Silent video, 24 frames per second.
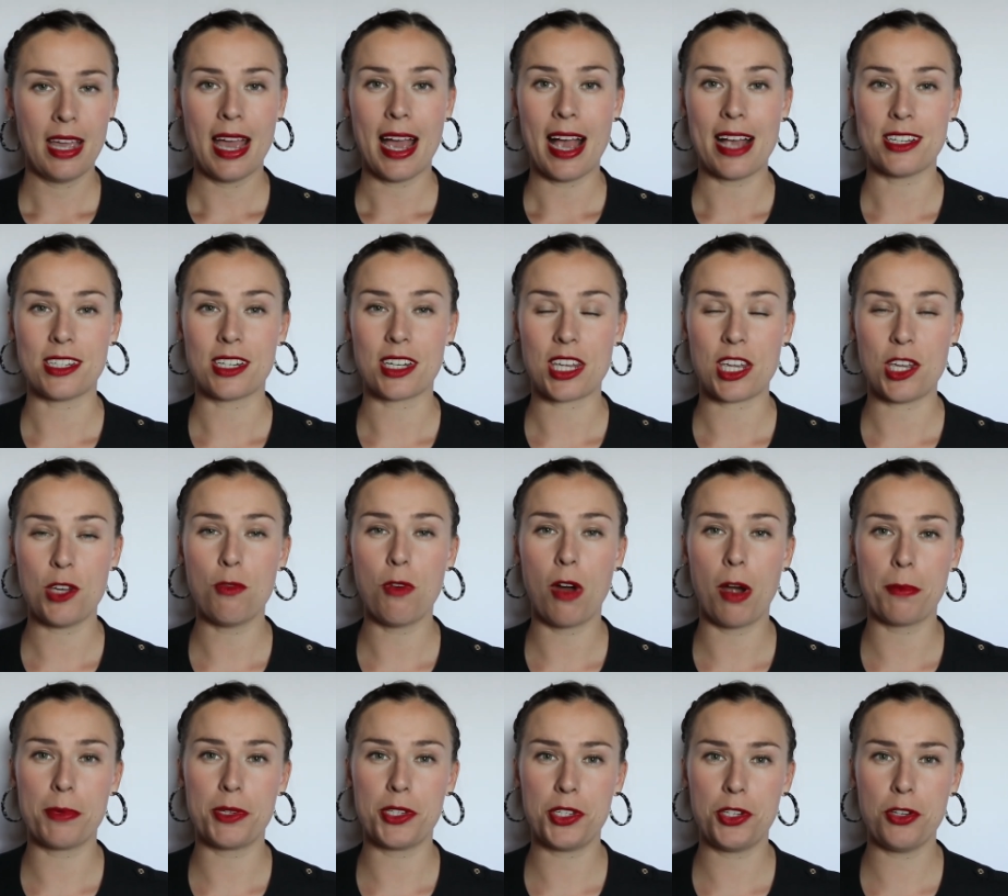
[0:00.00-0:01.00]
As a
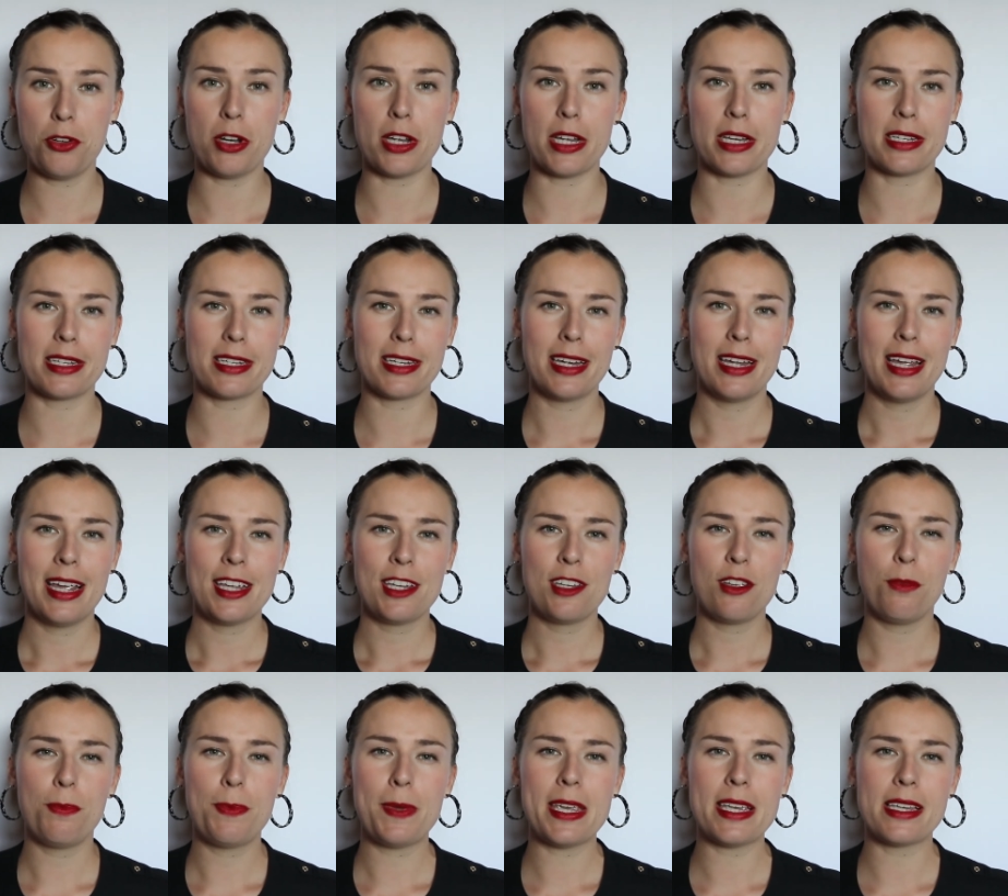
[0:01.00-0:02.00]
QuARMS student,
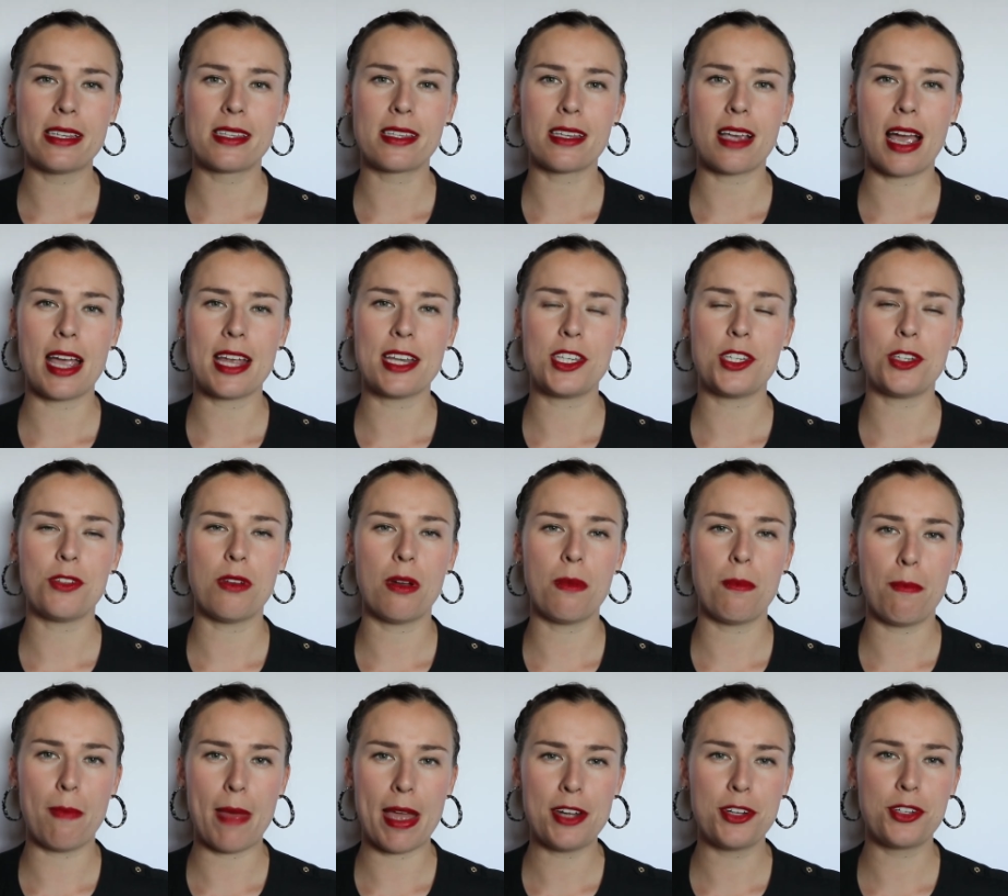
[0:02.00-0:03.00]
you'll be assigned to a
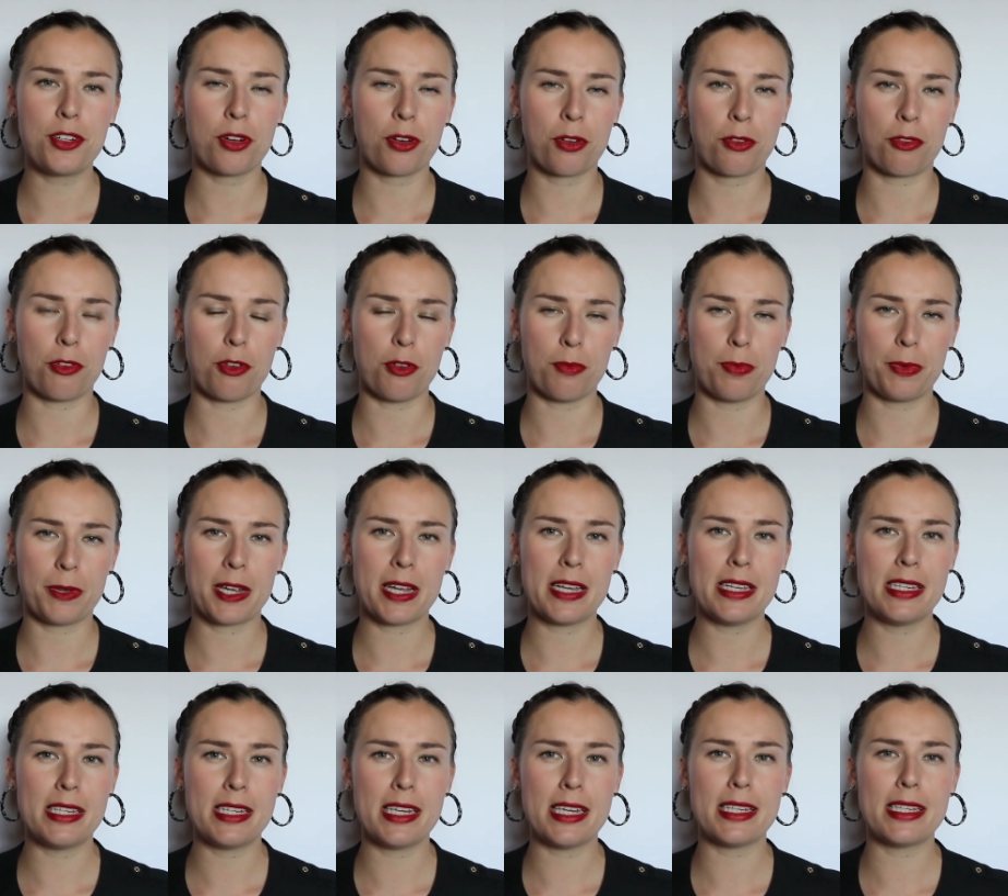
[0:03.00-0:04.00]
mentor group
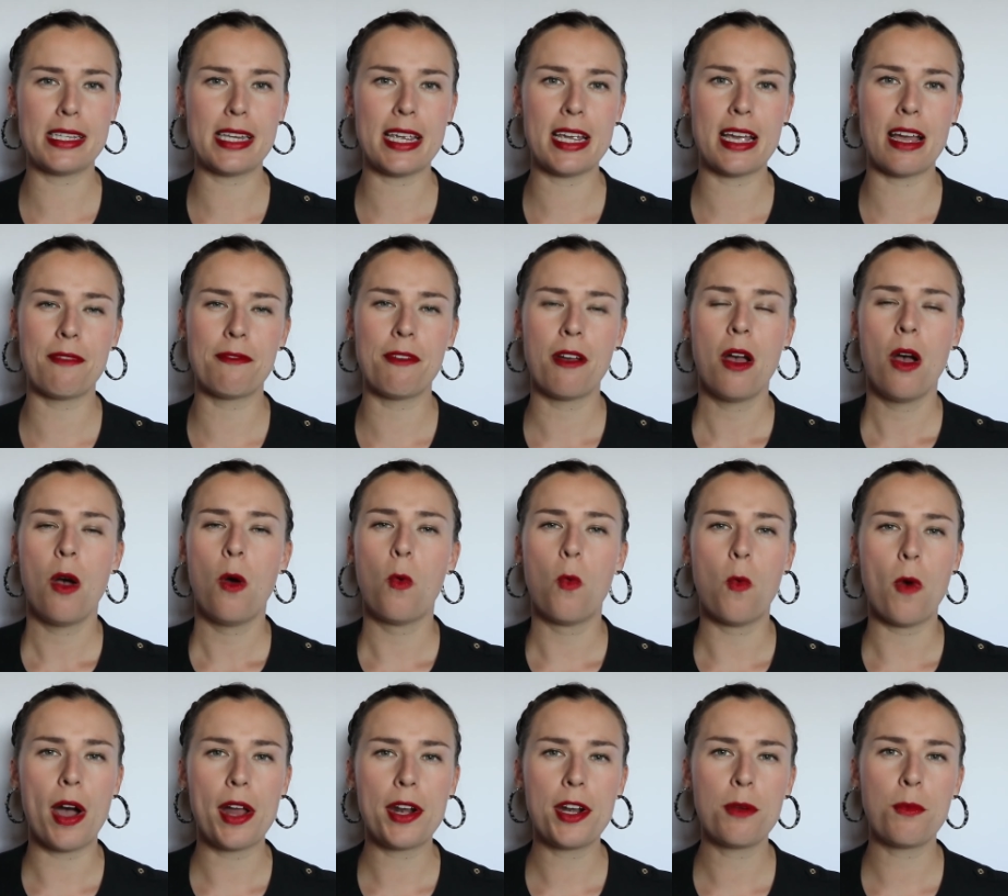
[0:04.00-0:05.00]
consisting of
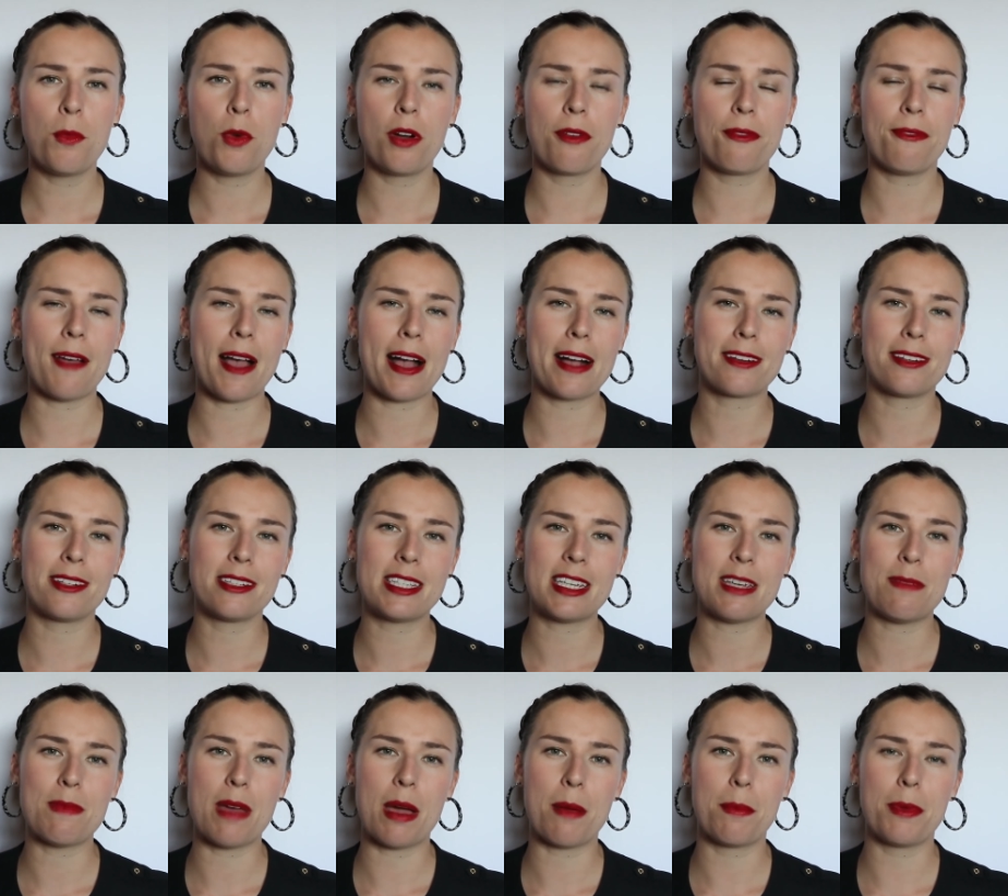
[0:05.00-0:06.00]
1 or more
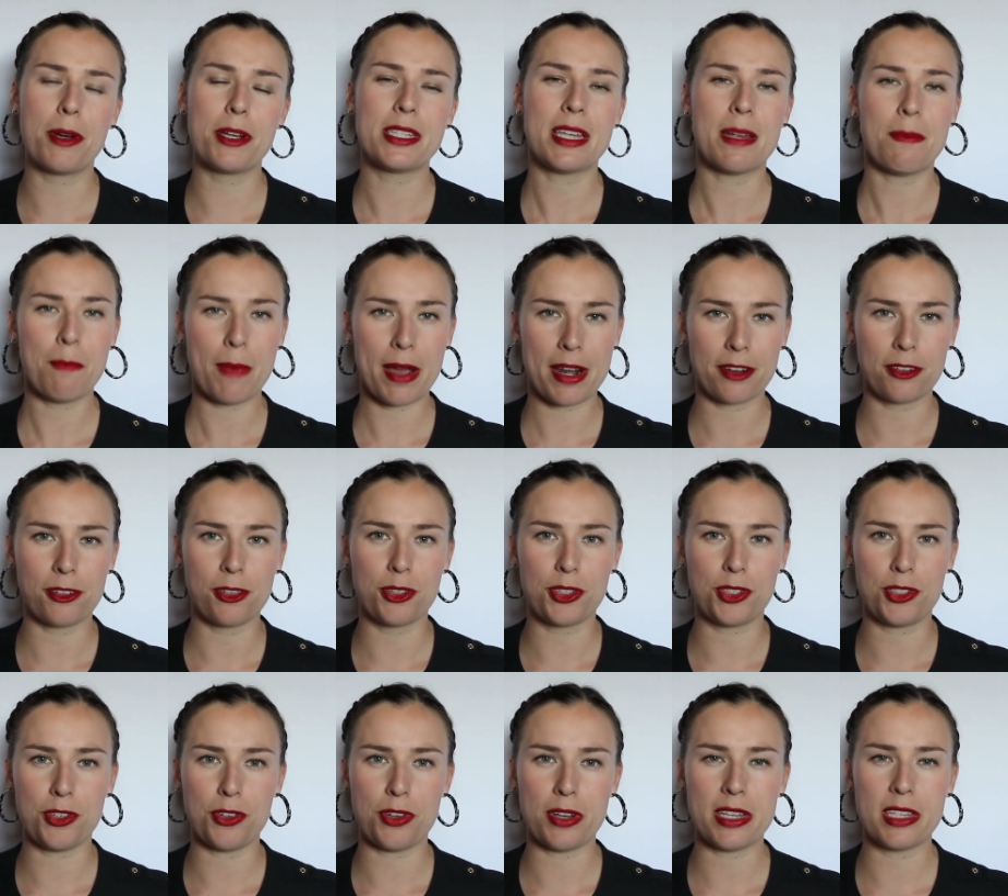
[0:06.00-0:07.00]
faculty members and medical
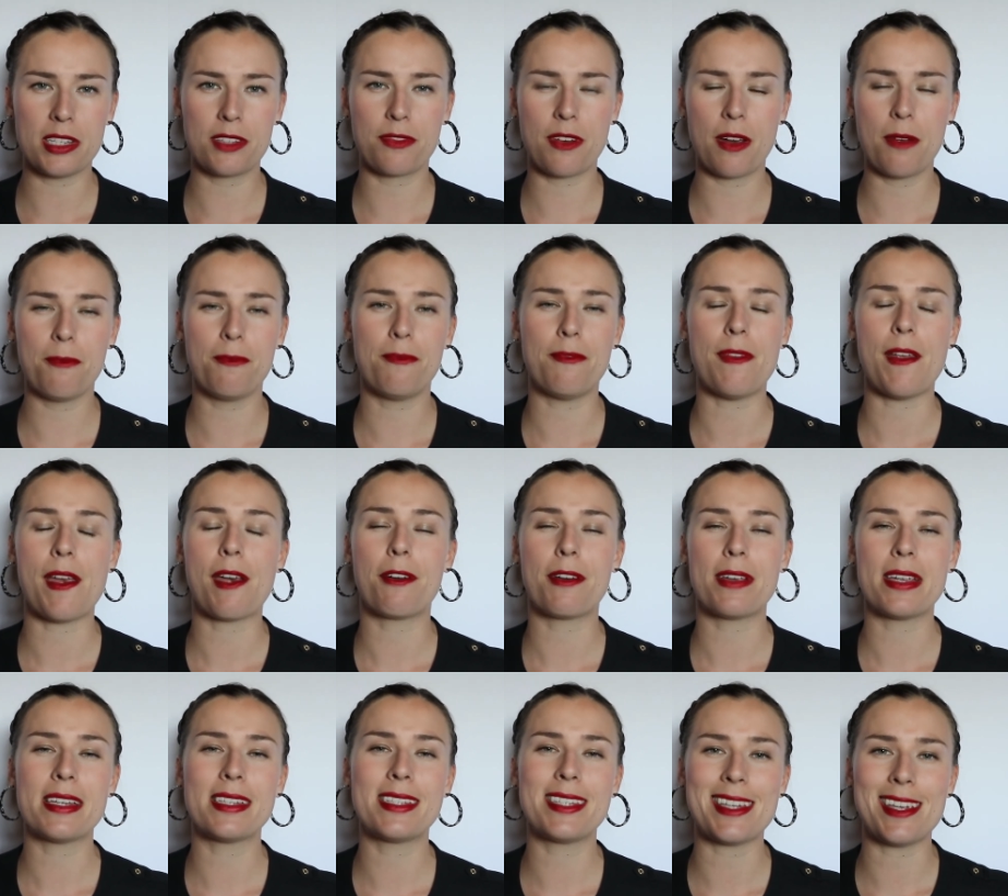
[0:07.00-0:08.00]
students from
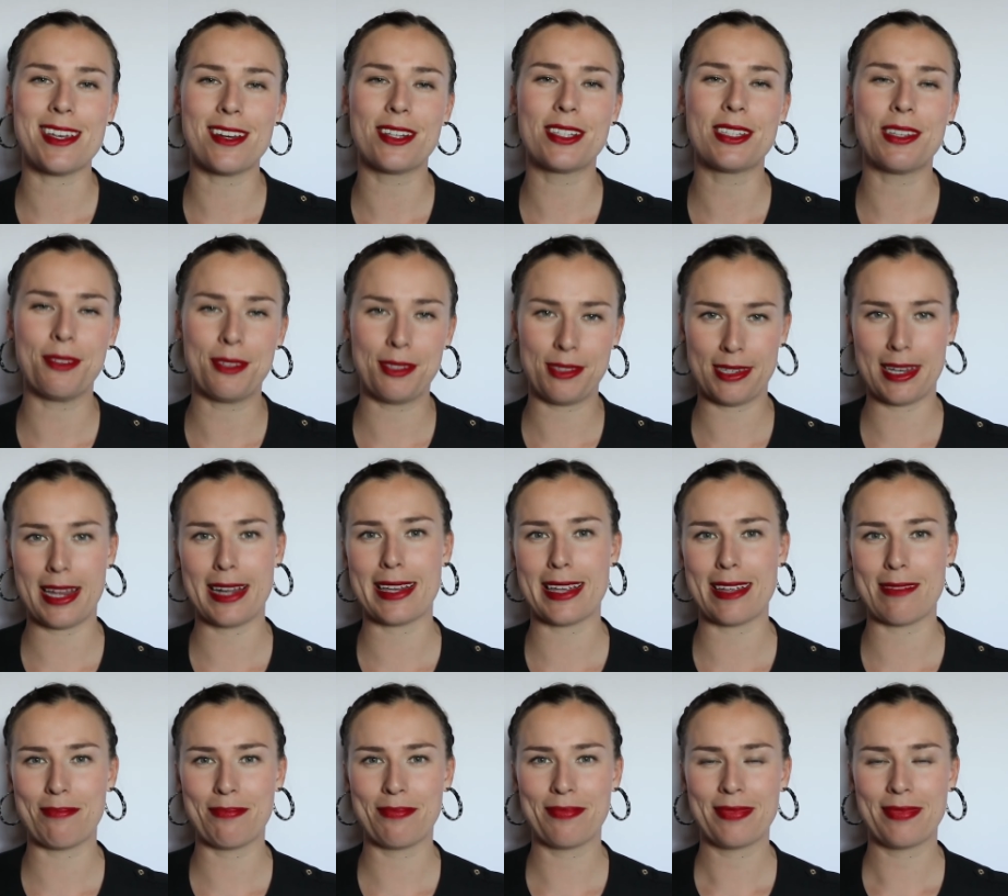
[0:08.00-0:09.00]
various years of study.